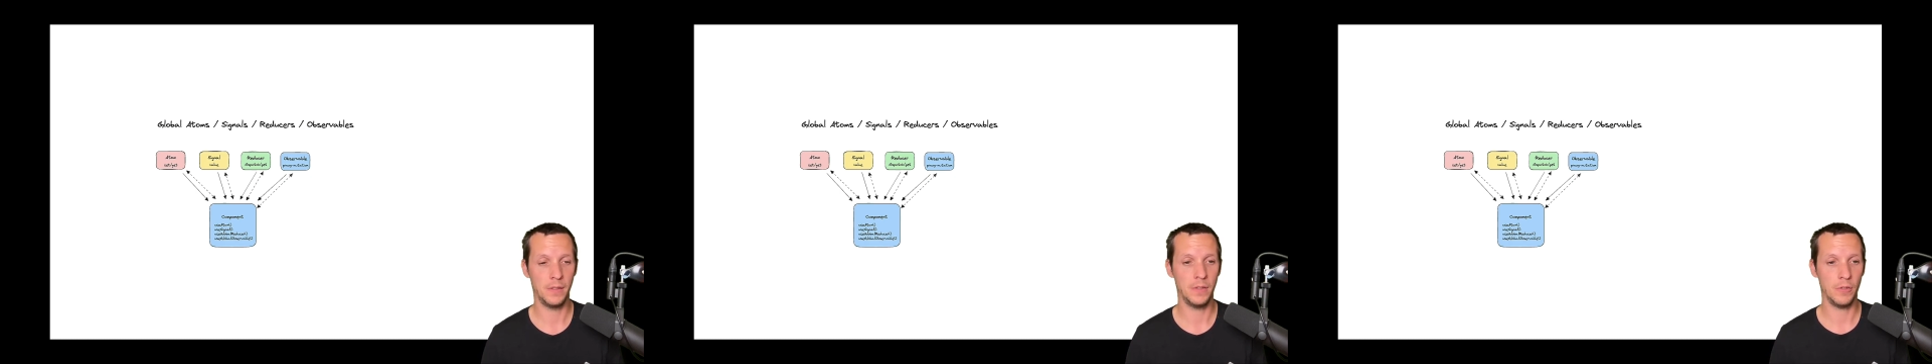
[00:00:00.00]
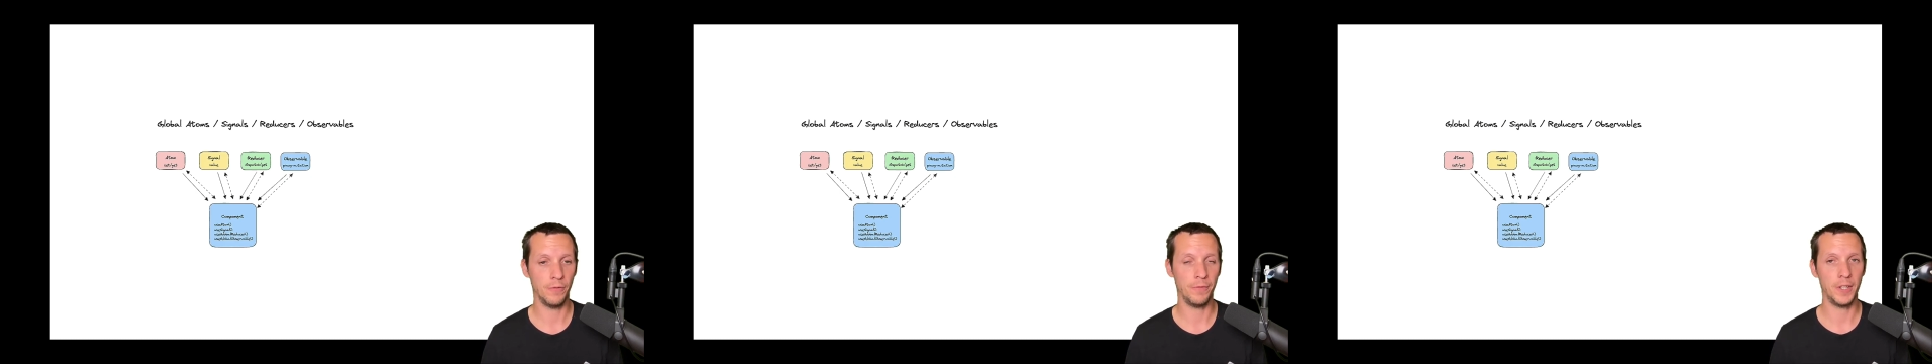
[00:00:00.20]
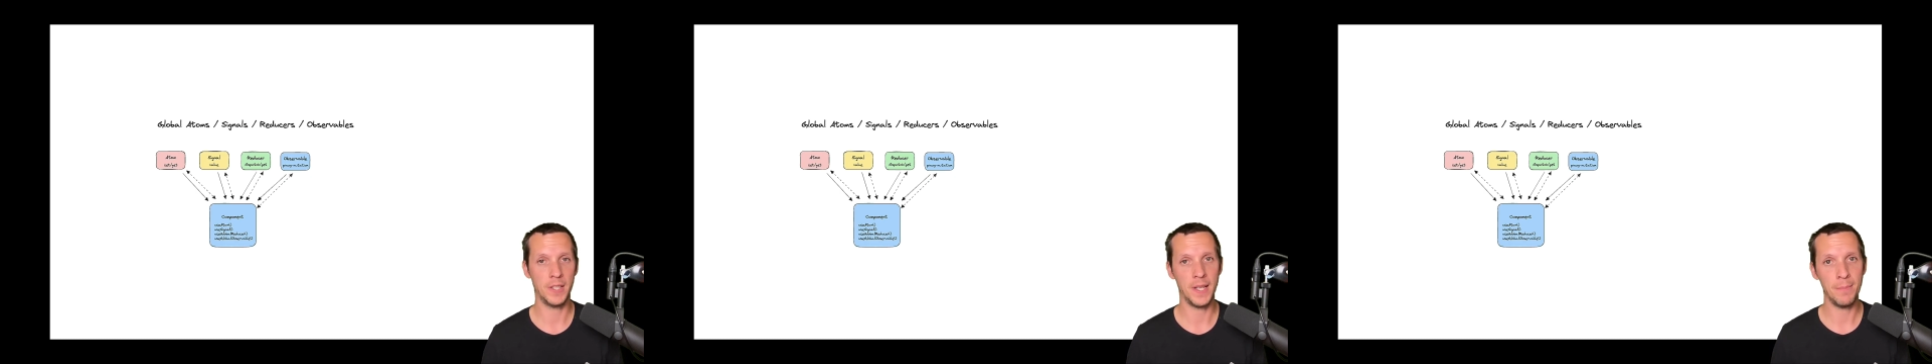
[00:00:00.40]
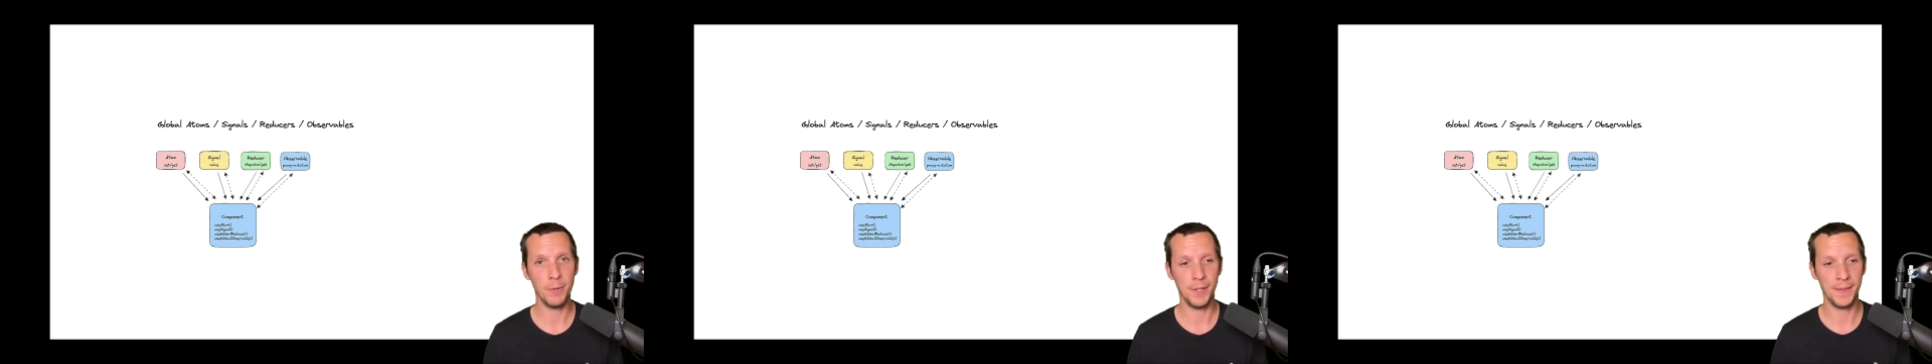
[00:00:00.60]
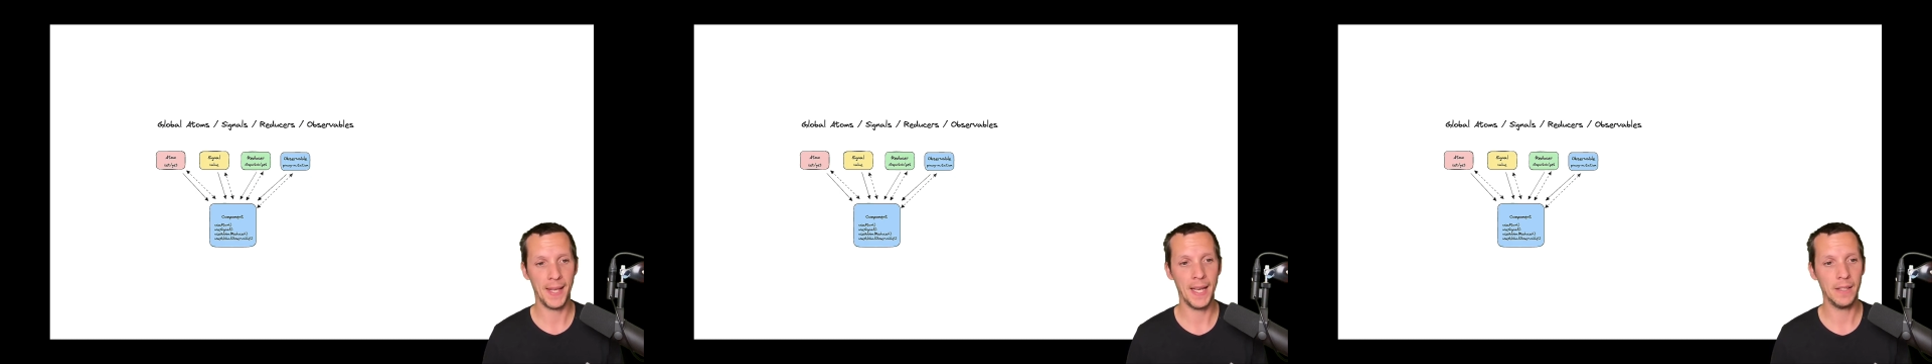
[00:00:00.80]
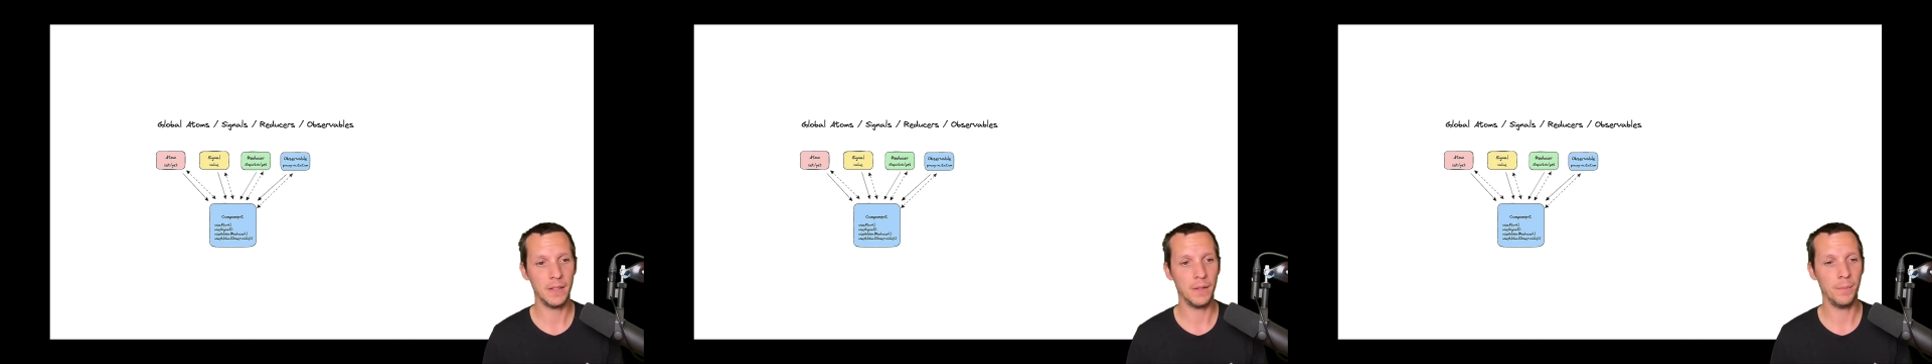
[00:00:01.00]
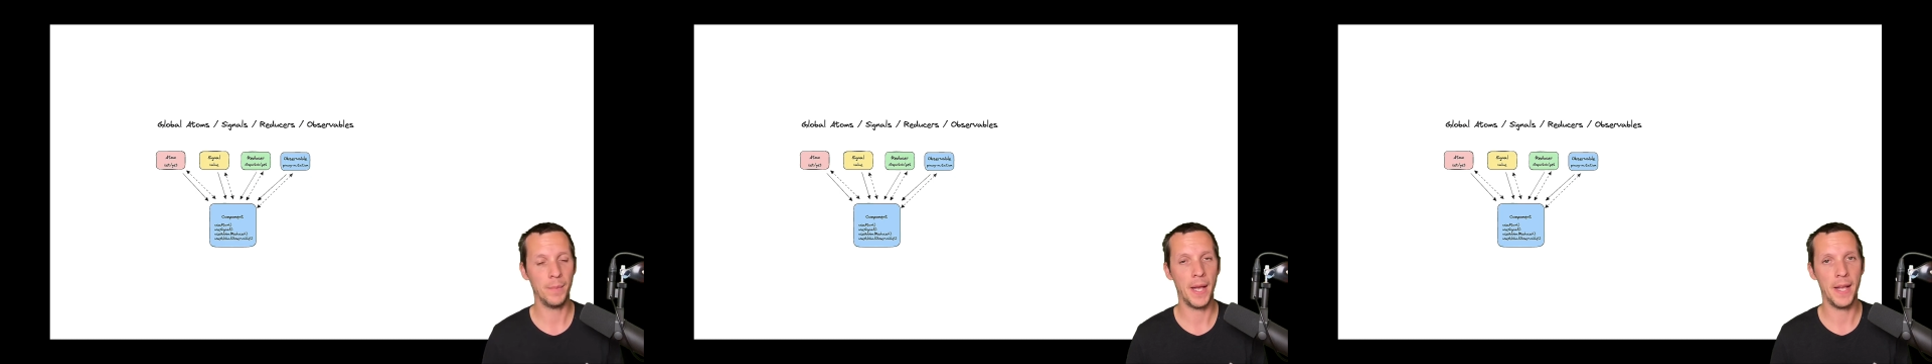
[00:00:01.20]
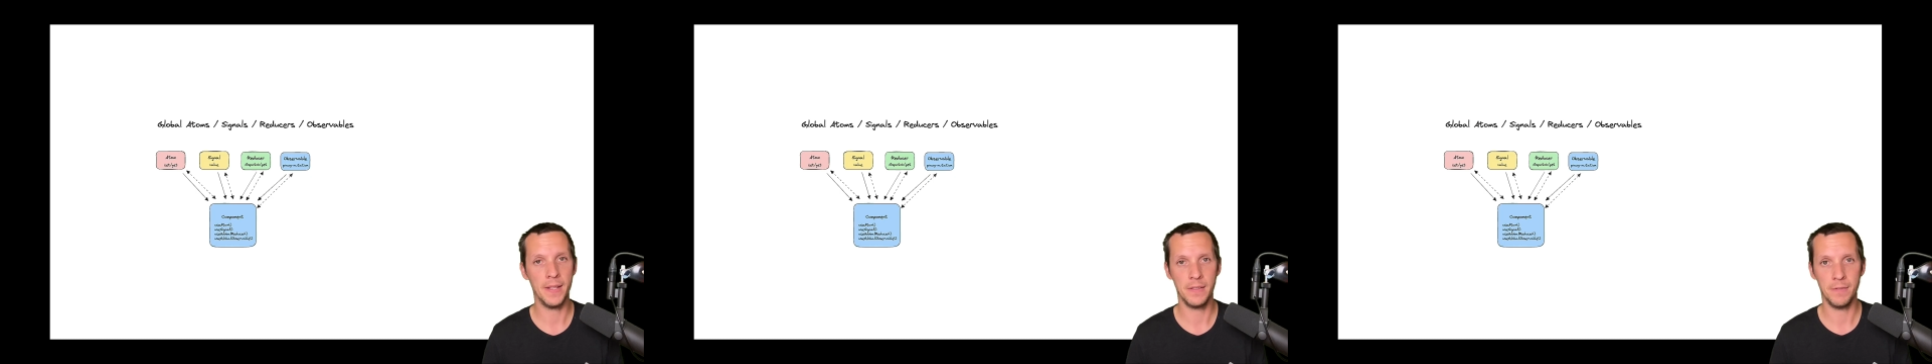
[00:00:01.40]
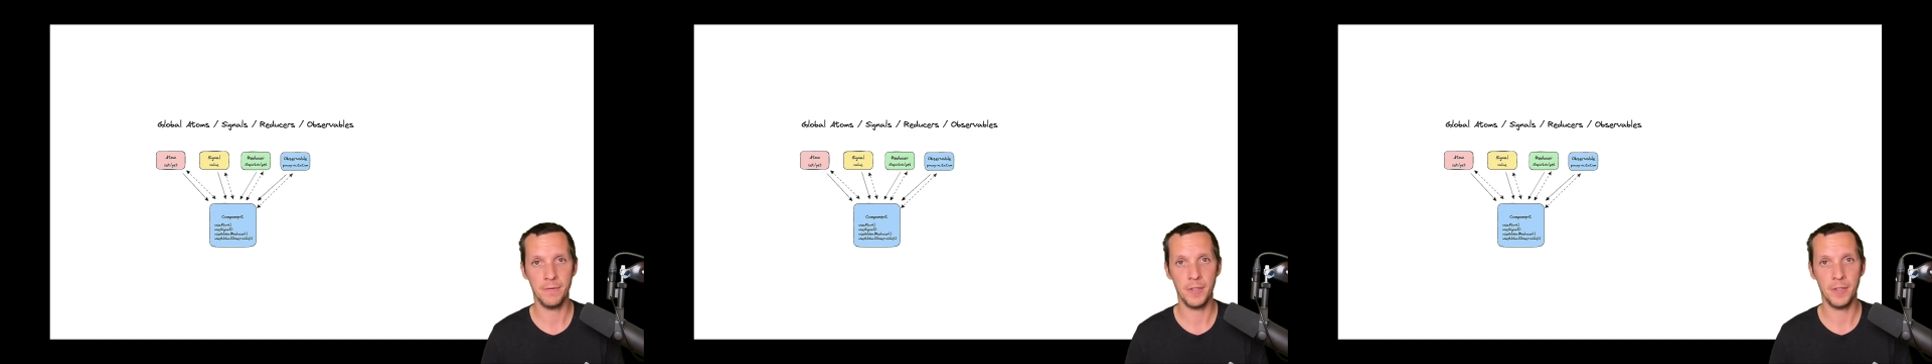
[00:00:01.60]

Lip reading: So for example, an atom has a